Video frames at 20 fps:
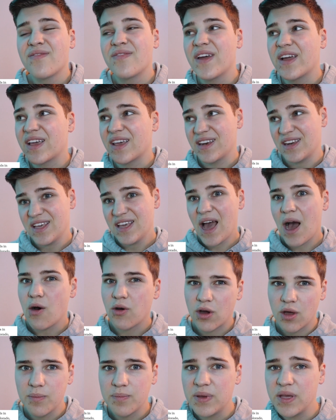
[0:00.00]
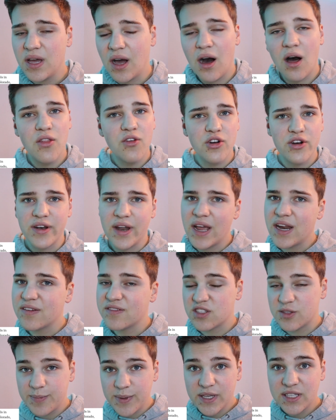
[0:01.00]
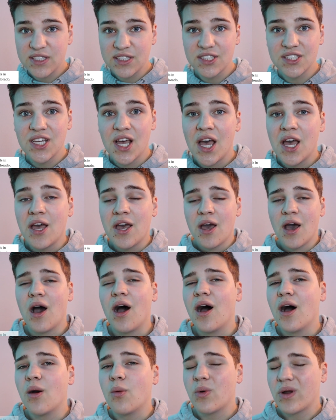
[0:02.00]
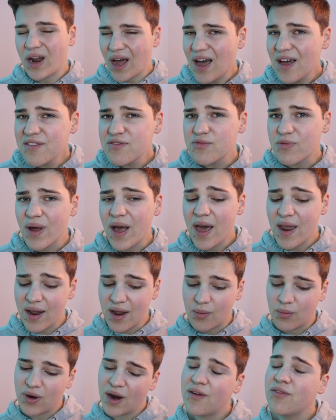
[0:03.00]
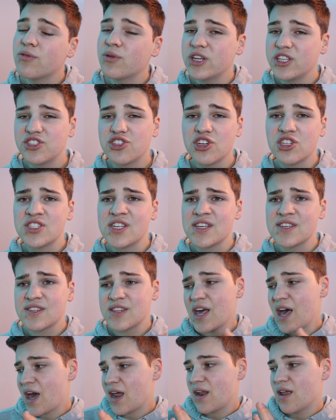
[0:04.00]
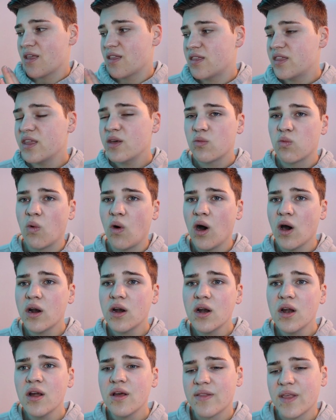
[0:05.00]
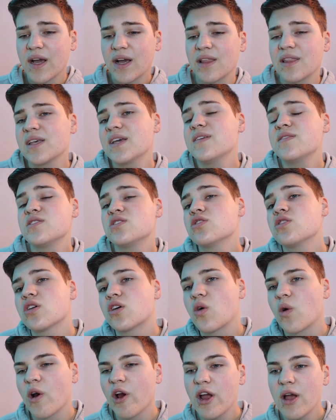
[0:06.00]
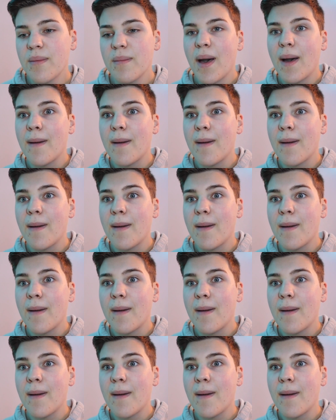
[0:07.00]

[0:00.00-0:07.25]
they can outcompete other native species. What I've read and what I've researched is that the water that leaves your aquarium